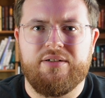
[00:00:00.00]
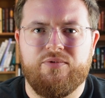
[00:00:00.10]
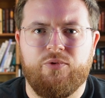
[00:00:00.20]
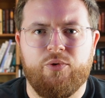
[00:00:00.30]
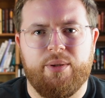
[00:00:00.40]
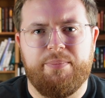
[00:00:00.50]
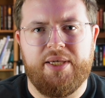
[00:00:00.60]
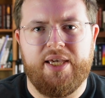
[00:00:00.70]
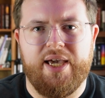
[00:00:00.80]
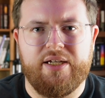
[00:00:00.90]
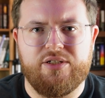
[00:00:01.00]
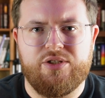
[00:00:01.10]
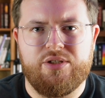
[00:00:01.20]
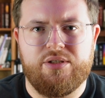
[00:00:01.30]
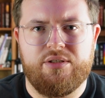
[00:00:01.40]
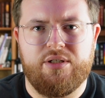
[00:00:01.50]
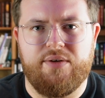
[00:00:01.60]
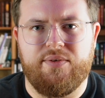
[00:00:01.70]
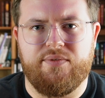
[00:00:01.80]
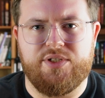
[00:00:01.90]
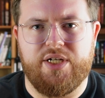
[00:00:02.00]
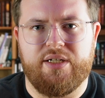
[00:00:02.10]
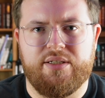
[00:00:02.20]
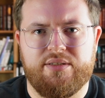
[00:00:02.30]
for the pH of your vagina.